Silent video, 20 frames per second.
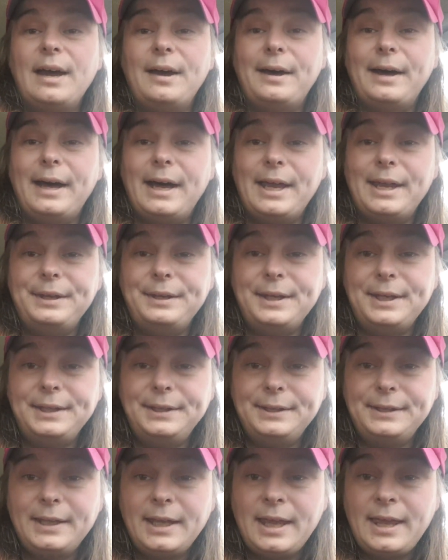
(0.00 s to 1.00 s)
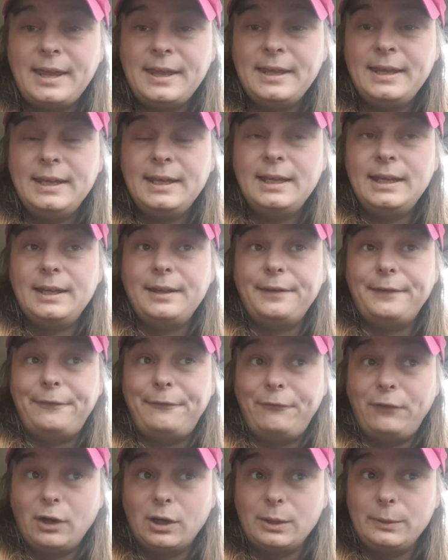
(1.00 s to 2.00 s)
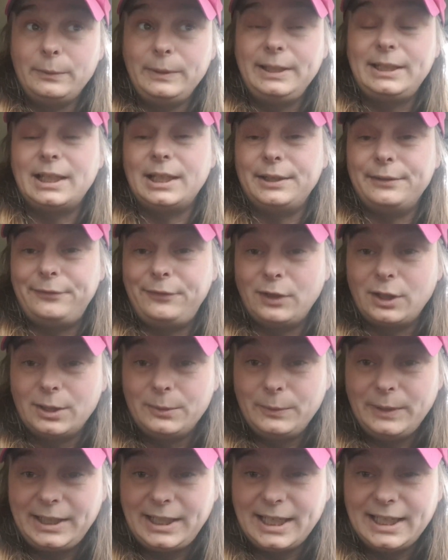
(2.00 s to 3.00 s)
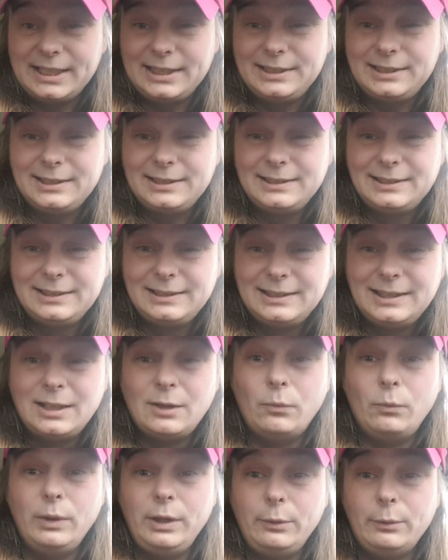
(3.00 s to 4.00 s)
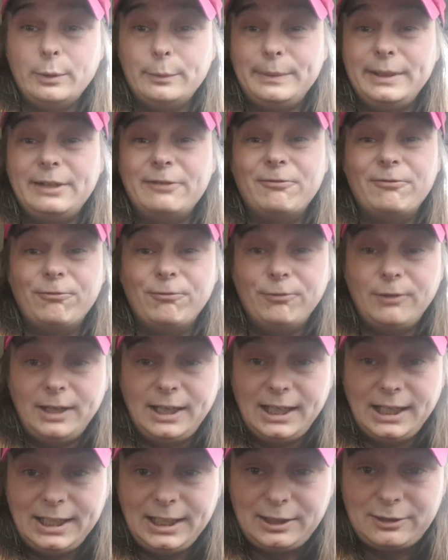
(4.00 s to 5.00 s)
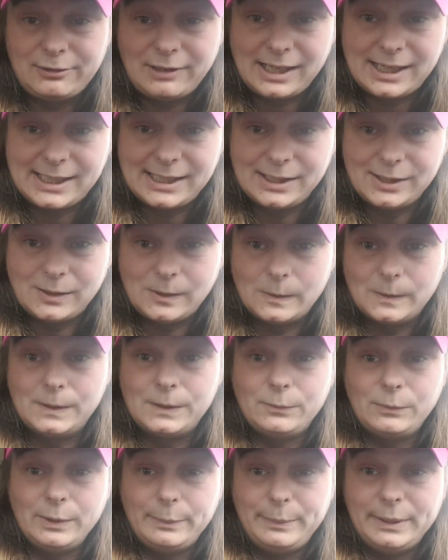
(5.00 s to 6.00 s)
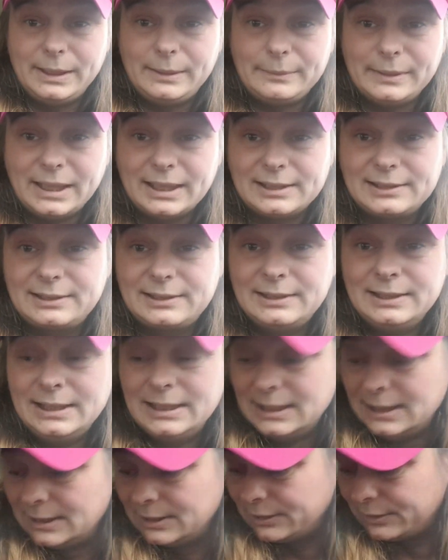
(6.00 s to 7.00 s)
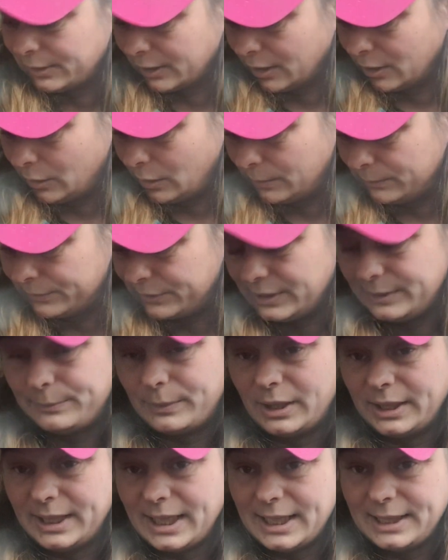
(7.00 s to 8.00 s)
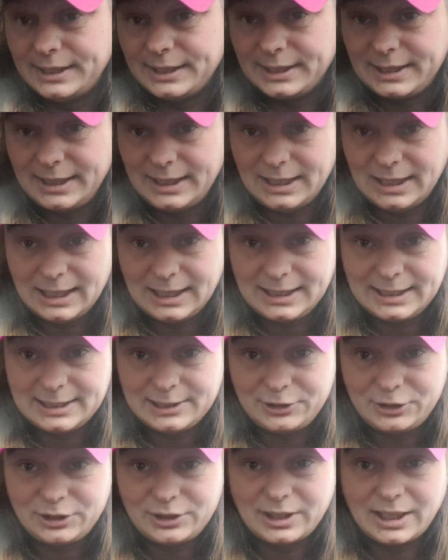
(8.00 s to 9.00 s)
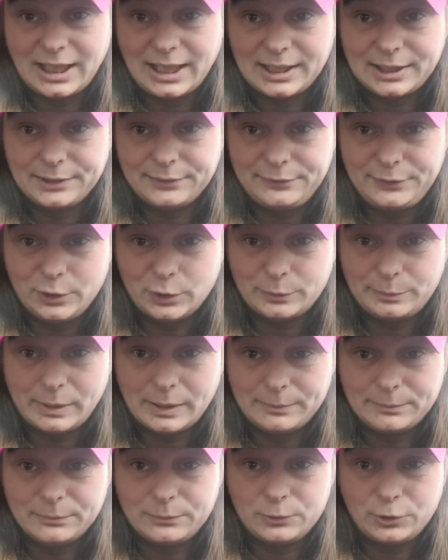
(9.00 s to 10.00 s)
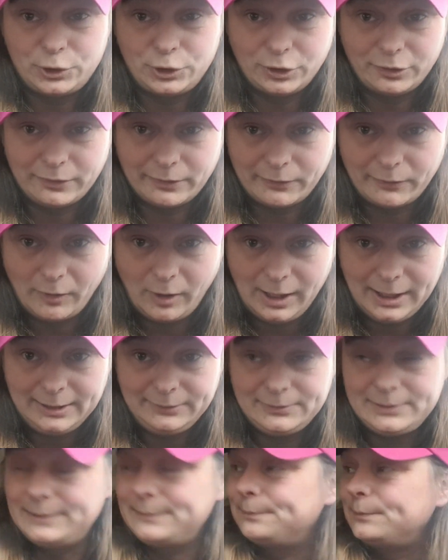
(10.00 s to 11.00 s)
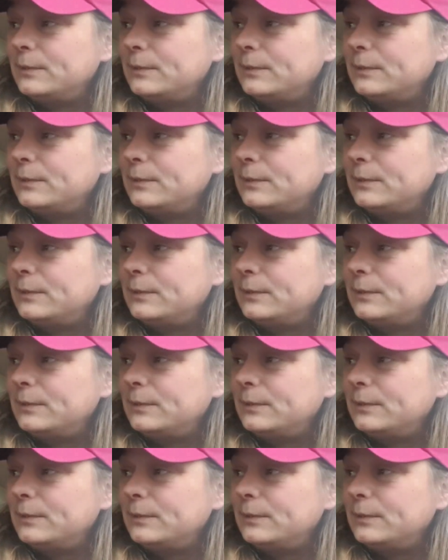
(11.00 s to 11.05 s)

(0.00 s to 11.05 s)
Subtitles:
And then the following week and the following weekend we will be really cracking on with Big Bess. So obviously by then the gear linkage and the fuel pump should have arrived,